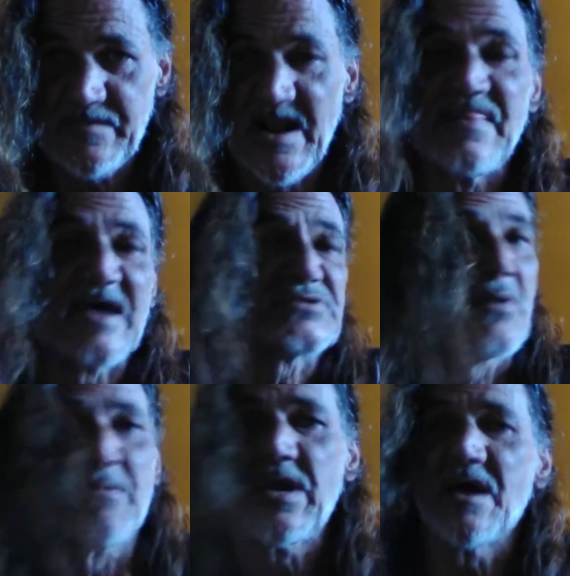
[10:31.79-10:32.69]
And that's
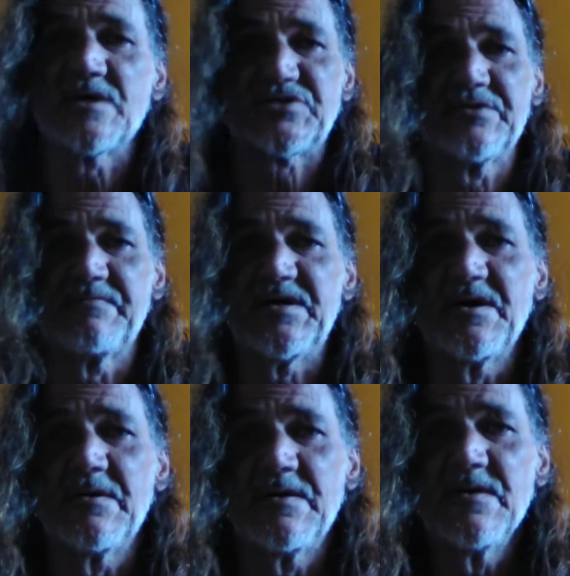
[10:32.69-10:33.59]
what we all should be
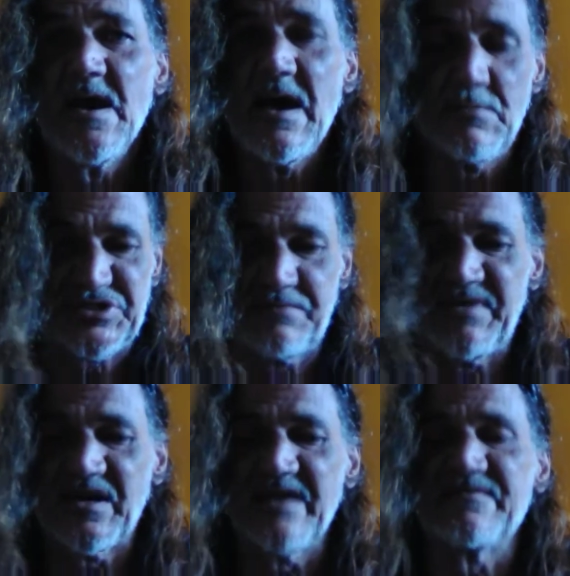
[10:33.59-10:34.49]
doing. And we should
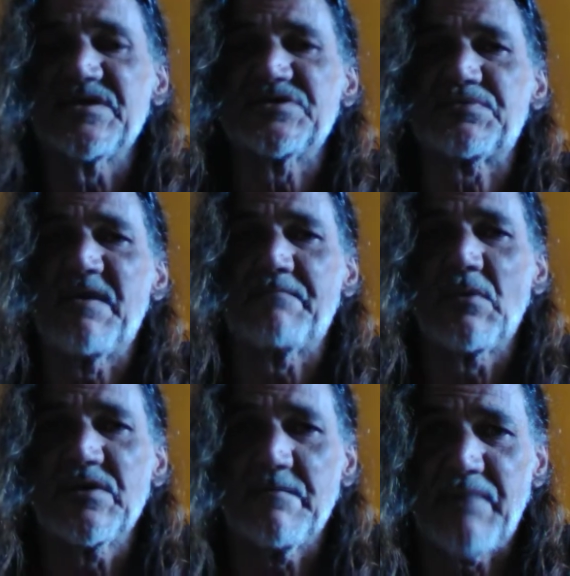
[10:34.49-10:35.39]
be leaving these people
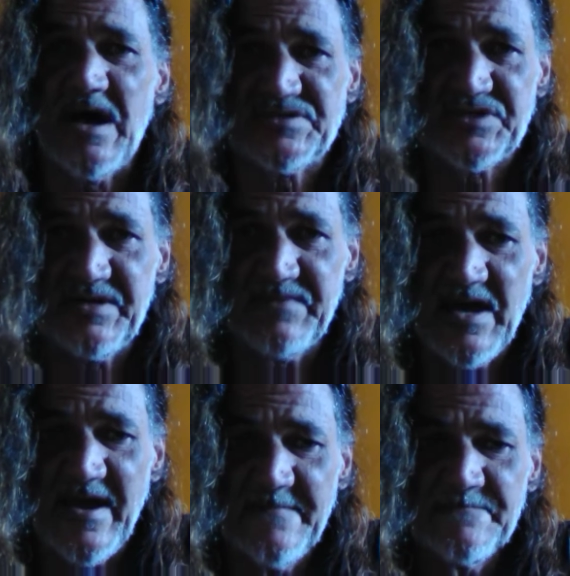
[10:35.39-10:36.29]
with a positive day.